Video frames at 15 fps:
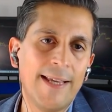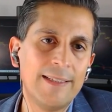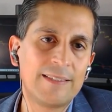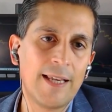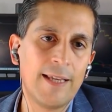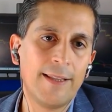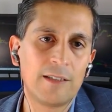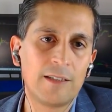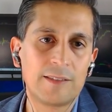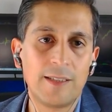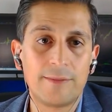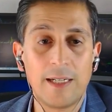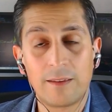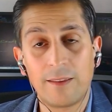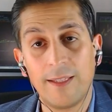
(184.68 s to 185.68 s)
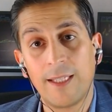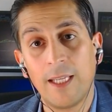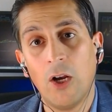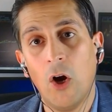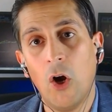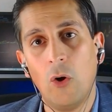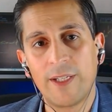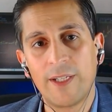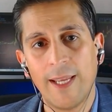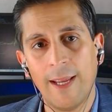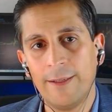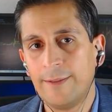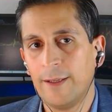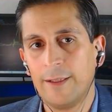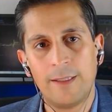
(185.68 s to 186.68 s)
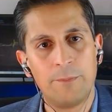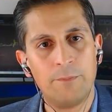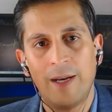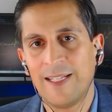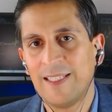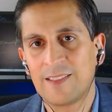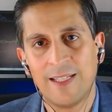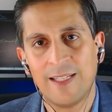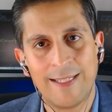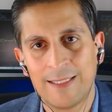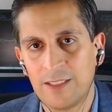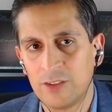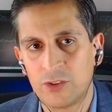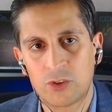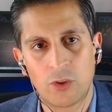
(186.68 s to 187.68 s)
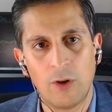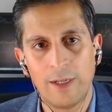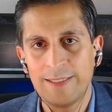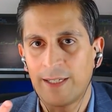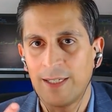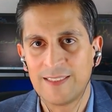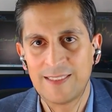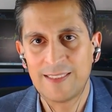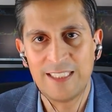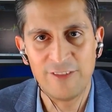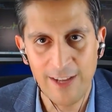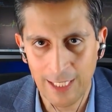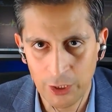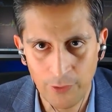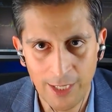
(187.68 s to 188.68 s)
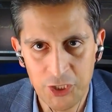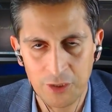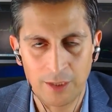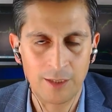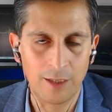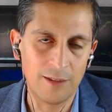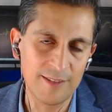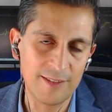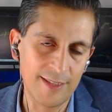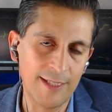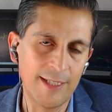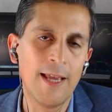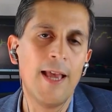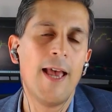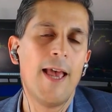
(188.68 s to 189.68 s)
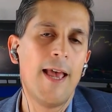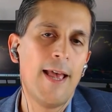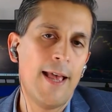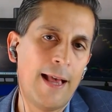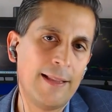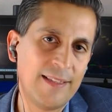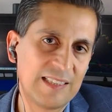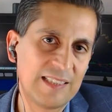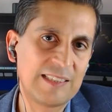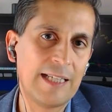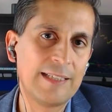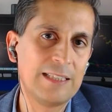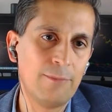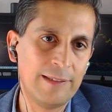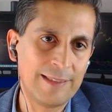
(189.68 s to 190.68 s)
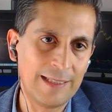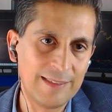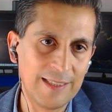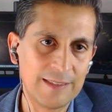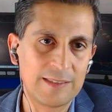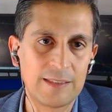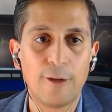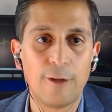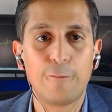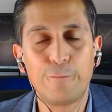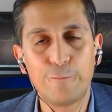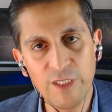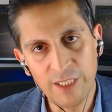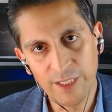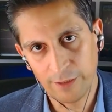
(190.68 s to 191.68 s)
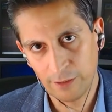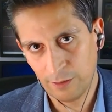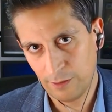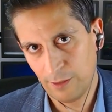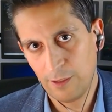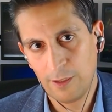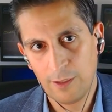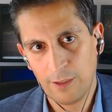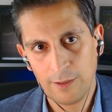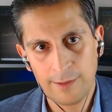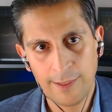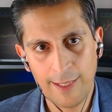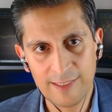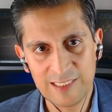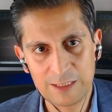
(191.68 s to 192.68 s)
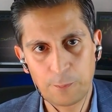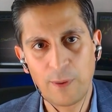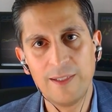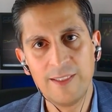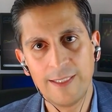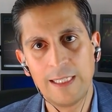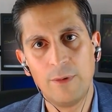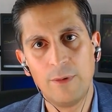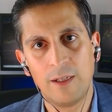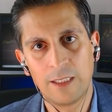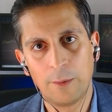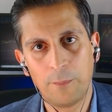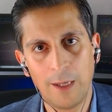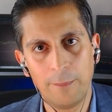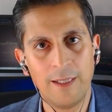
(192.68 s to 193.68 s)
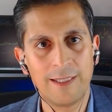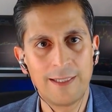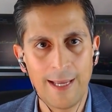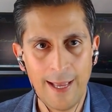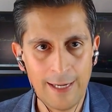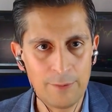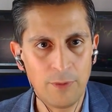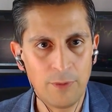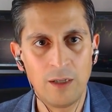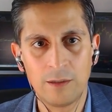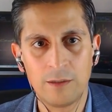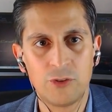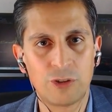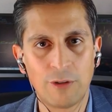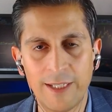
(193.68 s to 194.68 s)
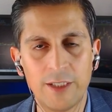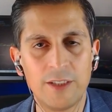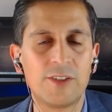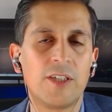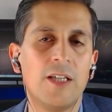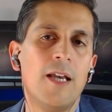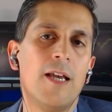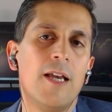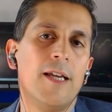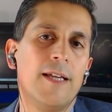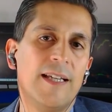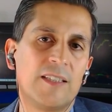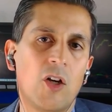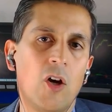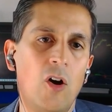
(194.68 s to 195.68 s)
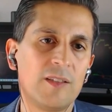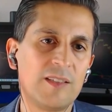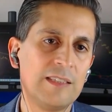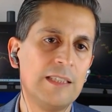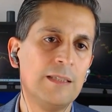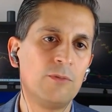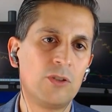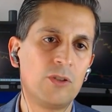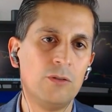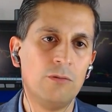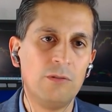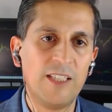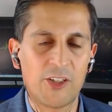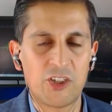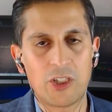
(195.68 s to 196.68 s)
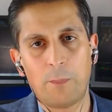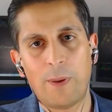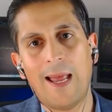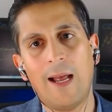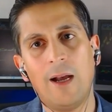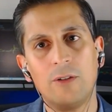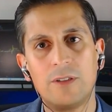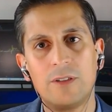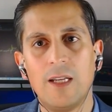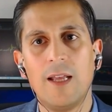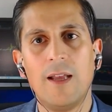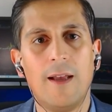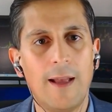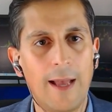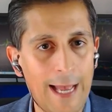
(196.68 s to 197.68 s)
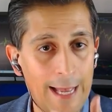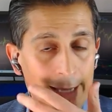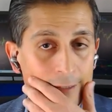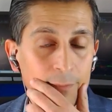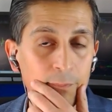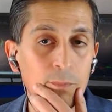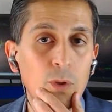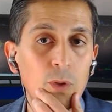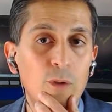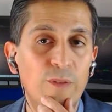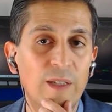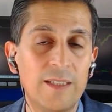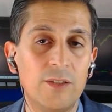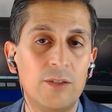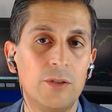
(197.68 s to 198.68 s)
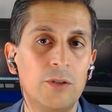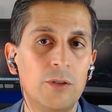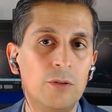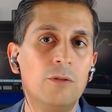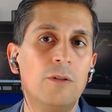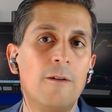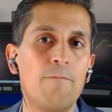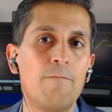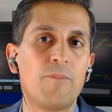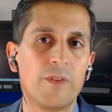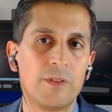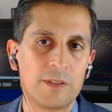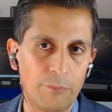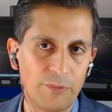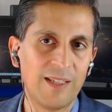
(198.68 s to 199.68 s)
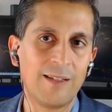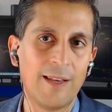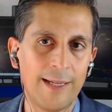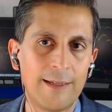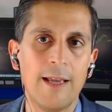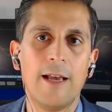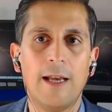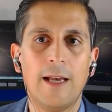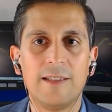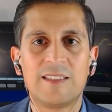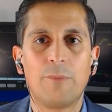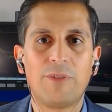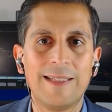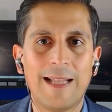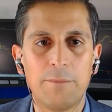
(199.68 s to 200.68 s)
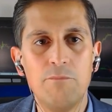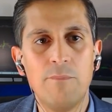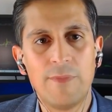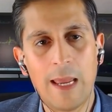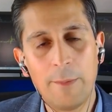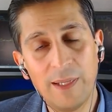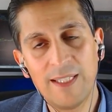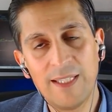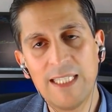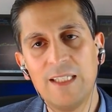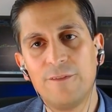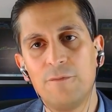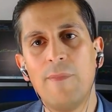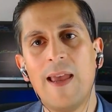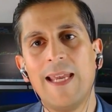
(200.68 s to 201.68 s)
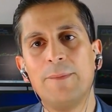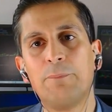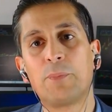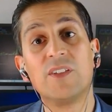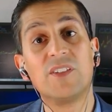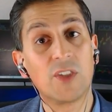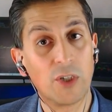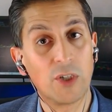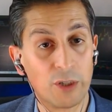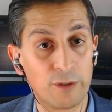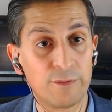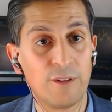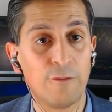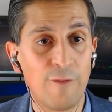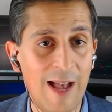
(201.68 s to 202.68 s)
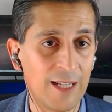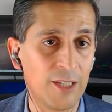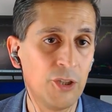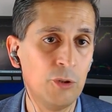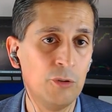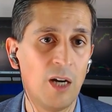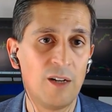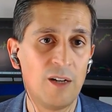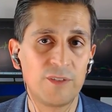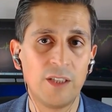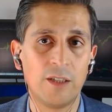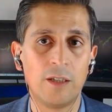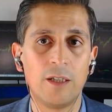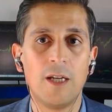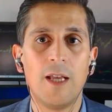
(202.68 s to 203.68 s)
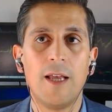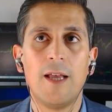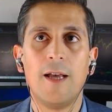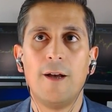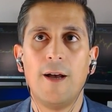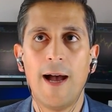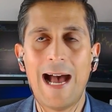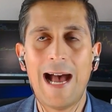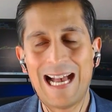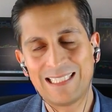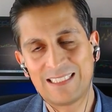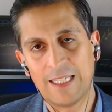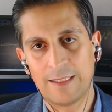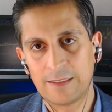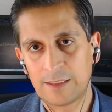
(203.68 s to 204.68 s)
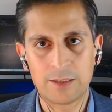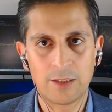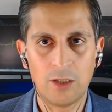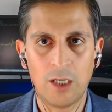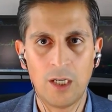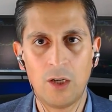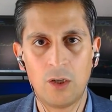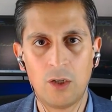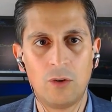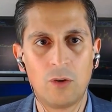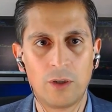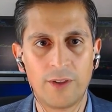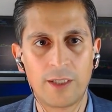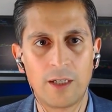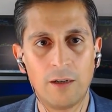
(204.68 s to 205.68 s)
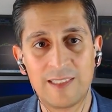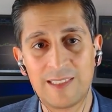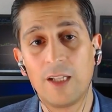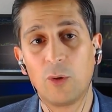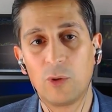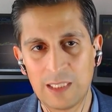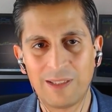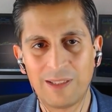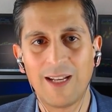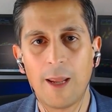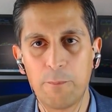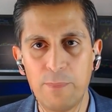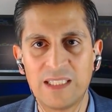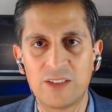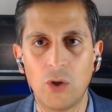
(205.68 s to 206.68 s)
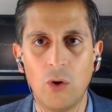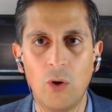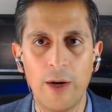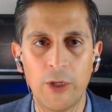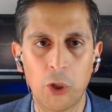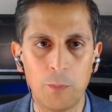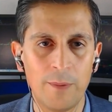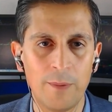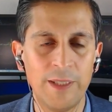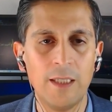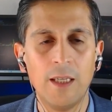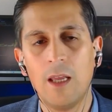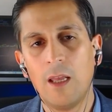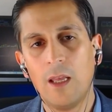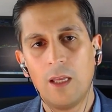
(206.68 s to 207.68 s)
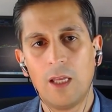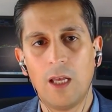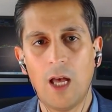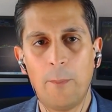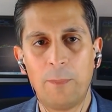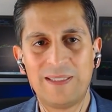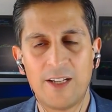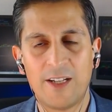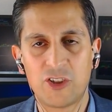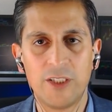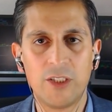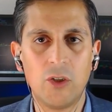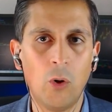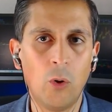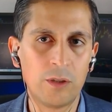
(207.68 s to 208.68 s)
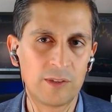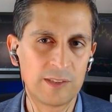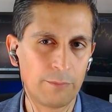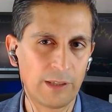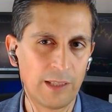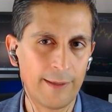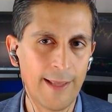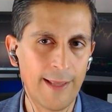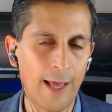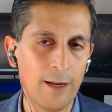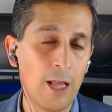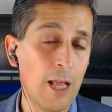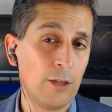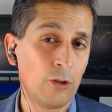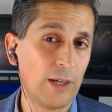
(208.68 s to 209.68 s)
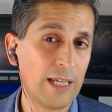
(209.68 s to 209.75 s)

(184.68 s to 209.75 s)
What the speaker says: And they say they're thinking, oh, okay, the money's going to get destroyed. They're going to see devaluation of the currency. And this sentiment and this fear that is spreading among the public and among traders is causing them to ditch the pound and move into something like something that they believe may preserve the value of their assets or the currency. In other words, something like Bitcoin or maybe potentially gold or something like that.